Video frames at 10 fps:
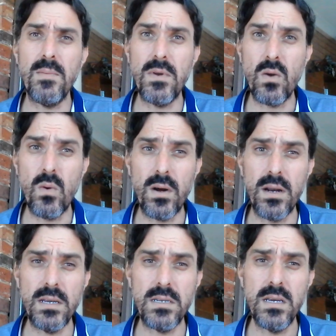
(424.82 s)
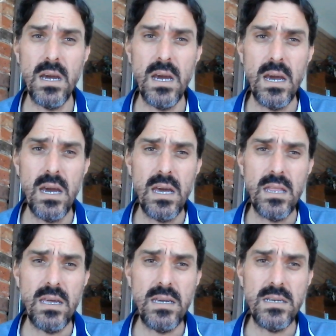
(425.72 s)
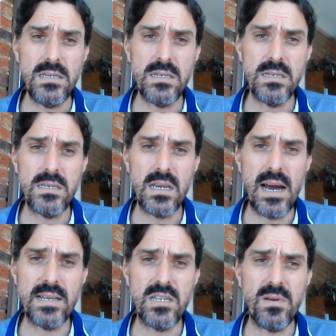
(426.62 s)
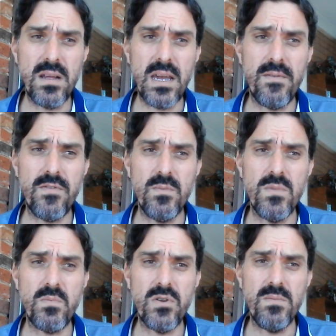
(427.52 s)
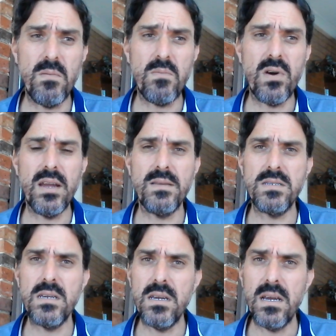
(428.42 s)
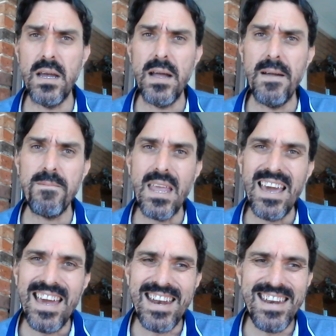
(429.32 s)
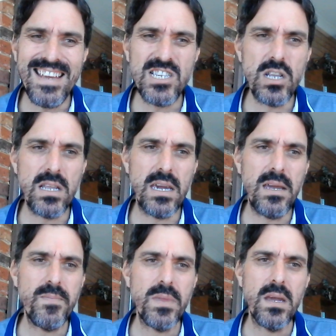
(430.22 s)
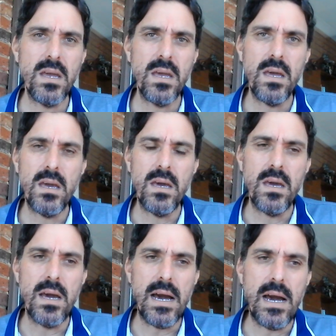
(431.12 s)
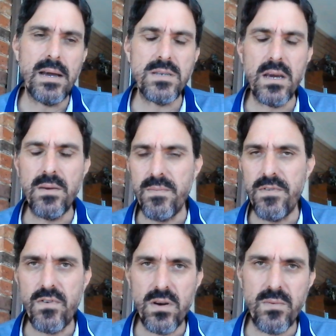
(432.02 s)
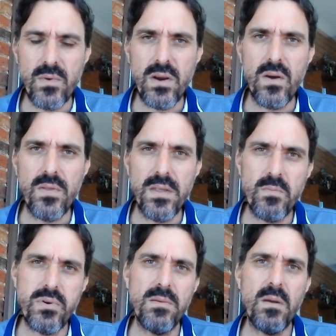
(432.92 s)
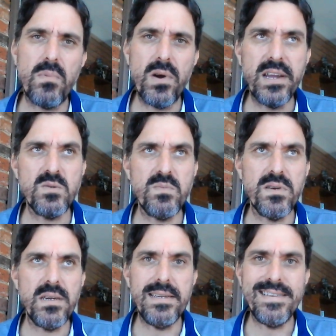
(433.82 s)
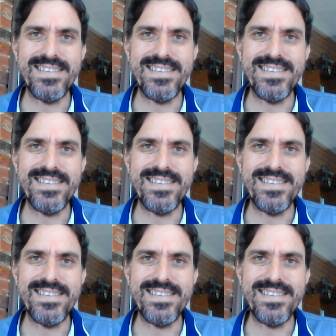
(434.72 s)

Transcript: limited quantities. These cigars typically come from the premium brands. Initially, so before I read on, the premium brands being